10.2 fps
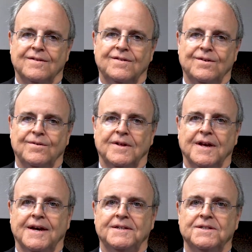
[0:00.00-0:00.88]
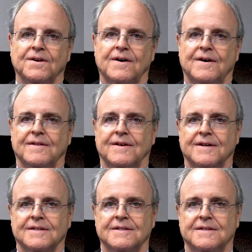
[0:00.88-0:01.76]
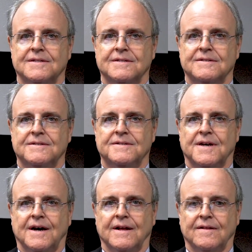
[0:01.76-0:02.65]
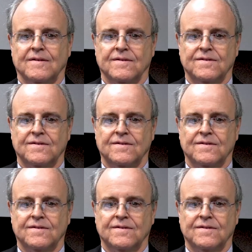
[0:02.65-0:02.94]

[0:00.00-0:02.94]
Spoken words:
to engage in conduct that's designed